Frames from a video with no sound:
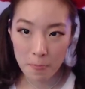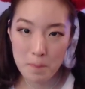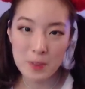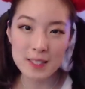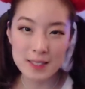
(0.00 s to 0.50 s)

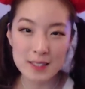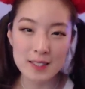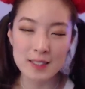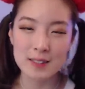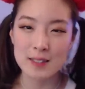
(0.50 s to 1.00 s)
But since
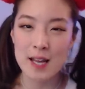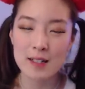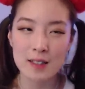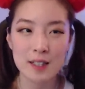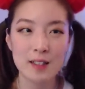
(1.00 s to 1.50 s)
this is
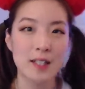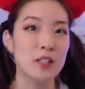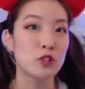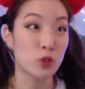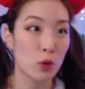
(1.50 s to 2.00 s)
technically like
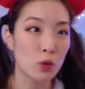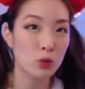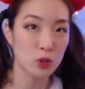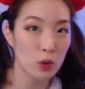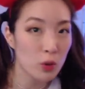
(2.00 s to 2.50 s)
his solo
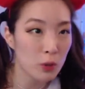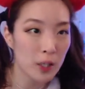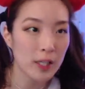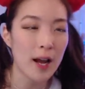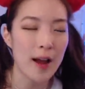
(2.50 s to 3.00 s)
work,